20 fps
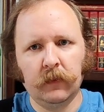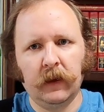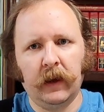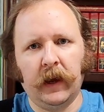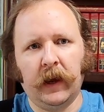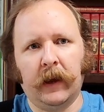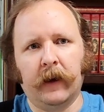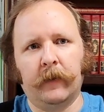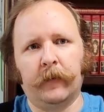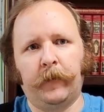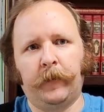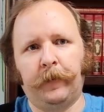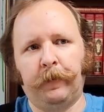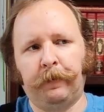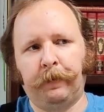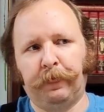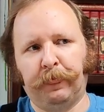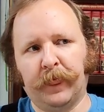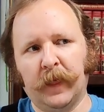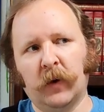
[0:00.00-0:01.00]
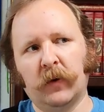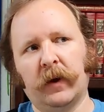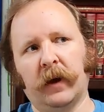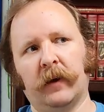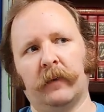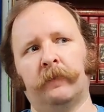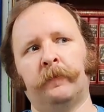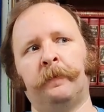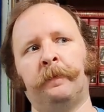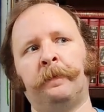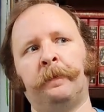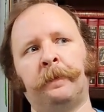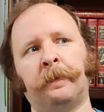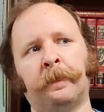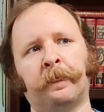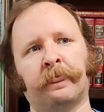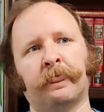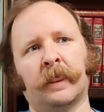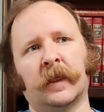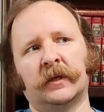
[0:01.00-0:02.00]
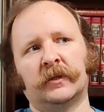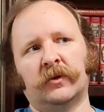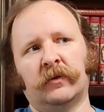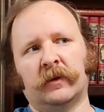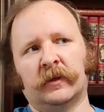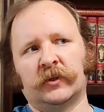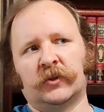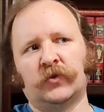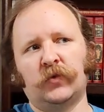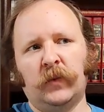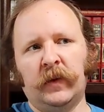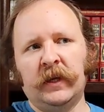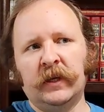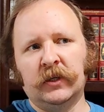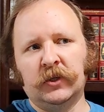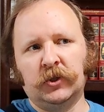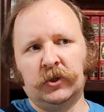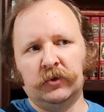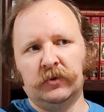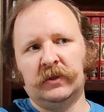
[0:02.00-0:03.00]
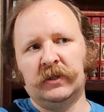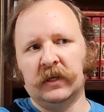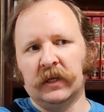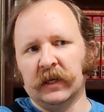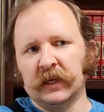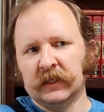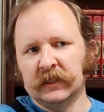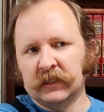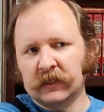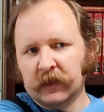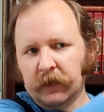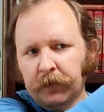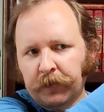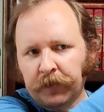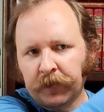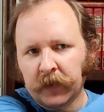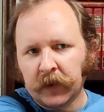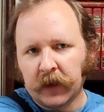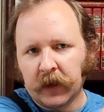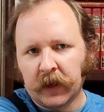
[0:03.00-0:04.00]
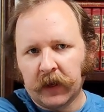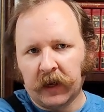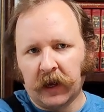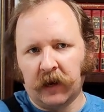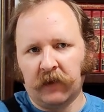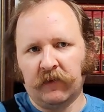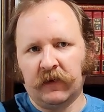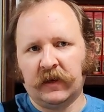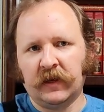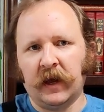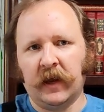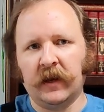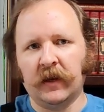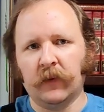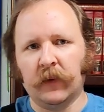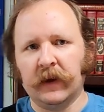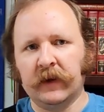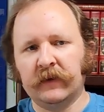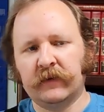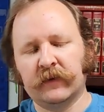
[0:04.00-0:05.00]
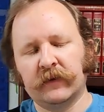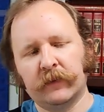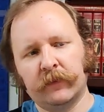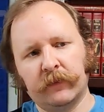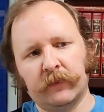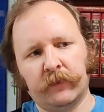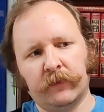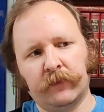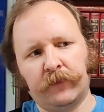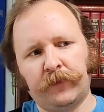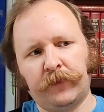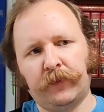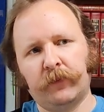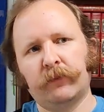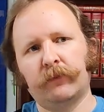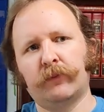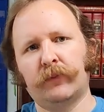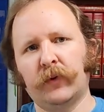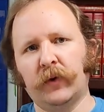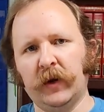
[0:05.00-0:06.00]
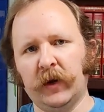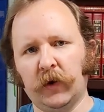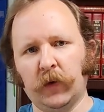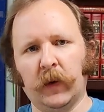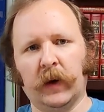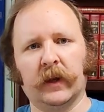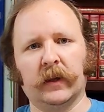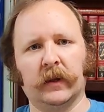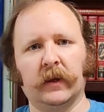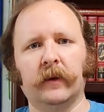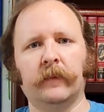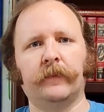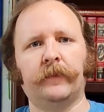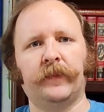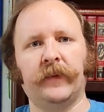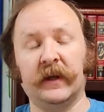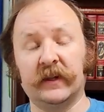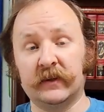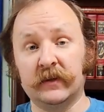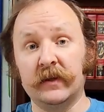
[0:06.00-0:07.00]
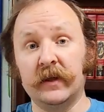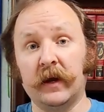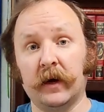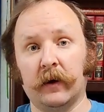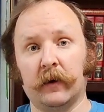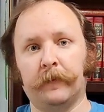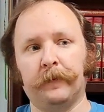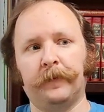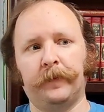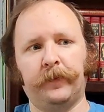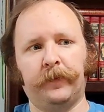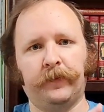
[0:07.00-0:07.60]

Yeah. Okay. So that sweet juiciness kind of attenuates pretty quickly. It's there.